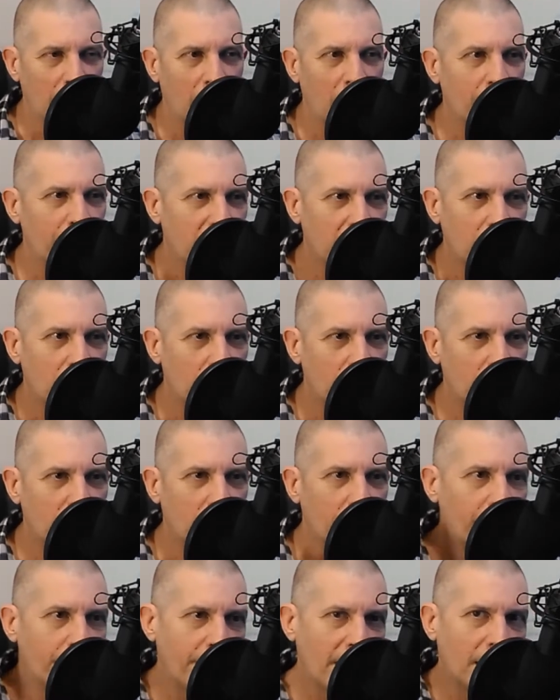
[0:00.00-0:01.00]
not
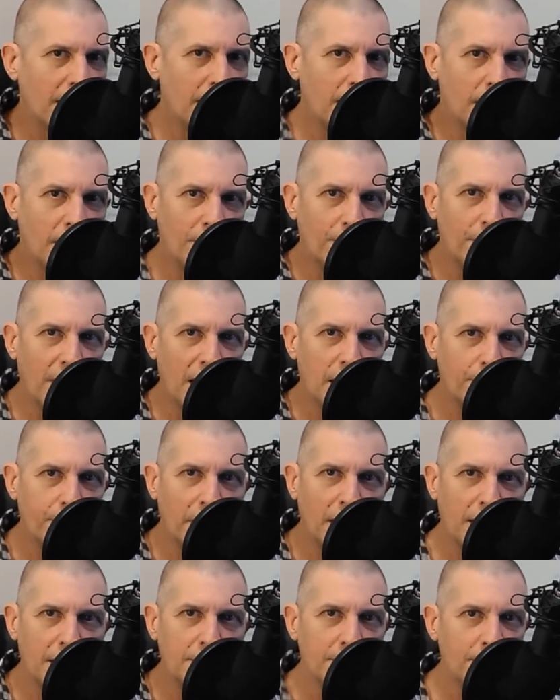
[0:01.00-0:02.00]
become a
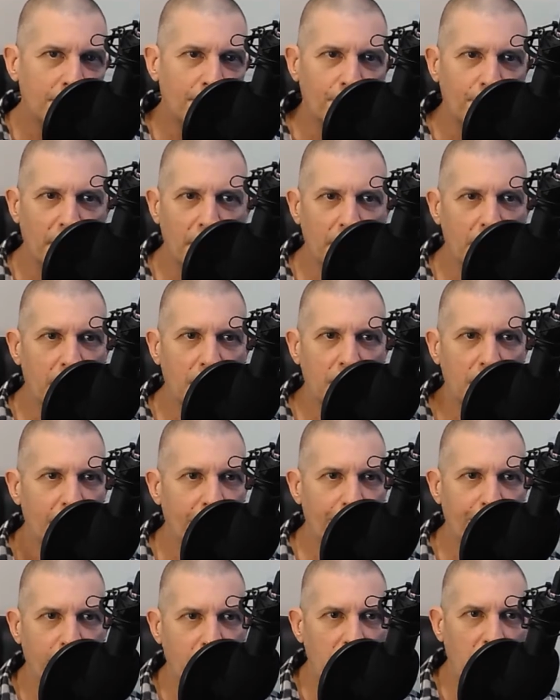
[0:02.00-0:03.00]
backpotting buddy
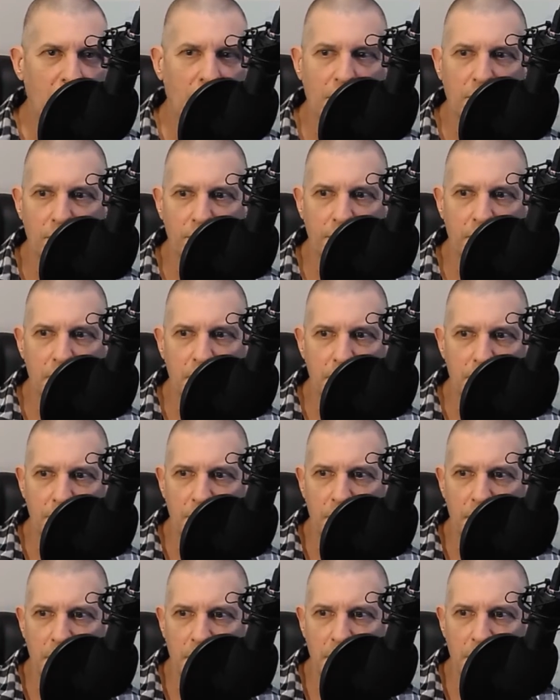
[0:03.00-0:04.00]
of,
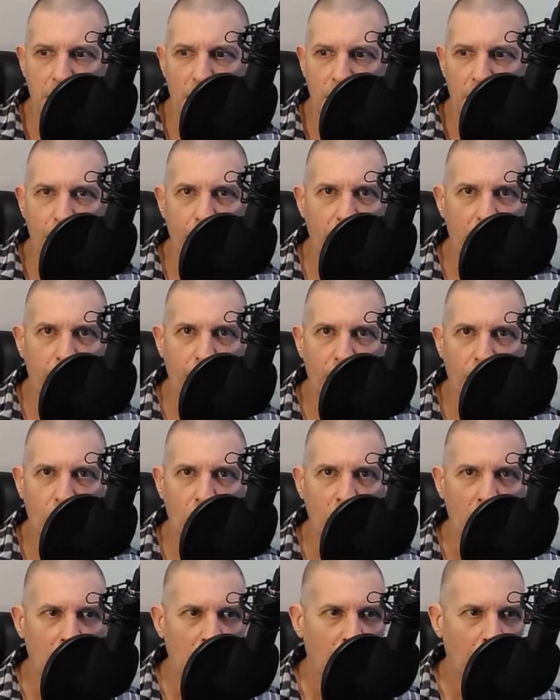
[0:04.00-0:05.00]
these other
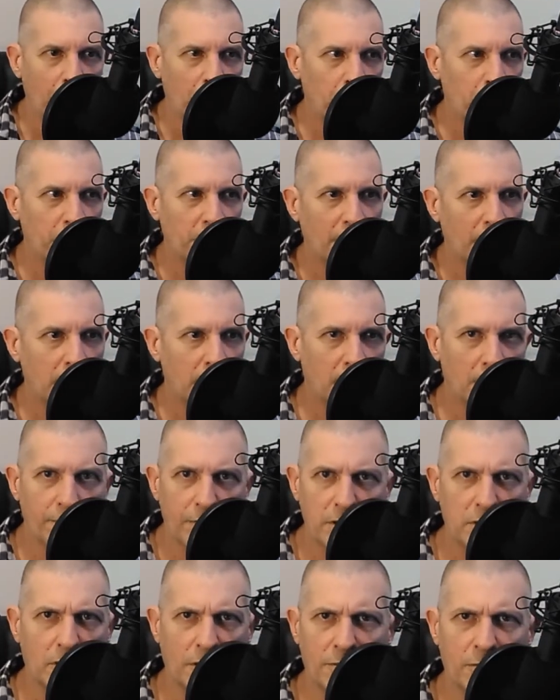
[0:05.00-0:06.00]
people that
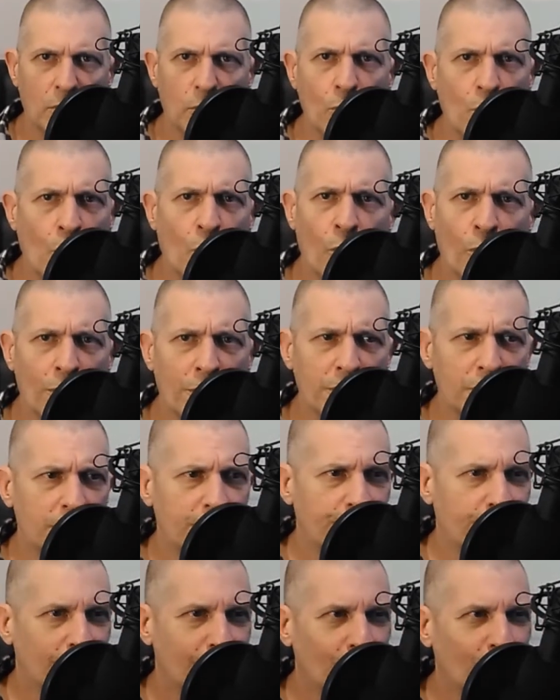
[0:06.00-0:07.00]
give each other
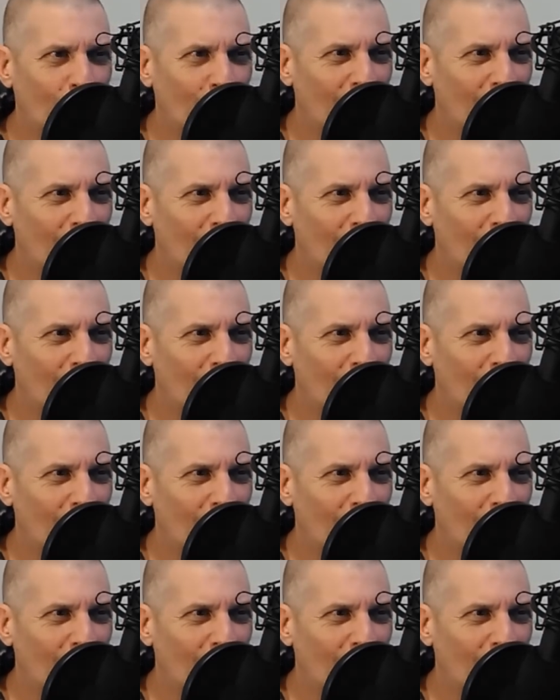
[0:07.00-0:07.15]
awards for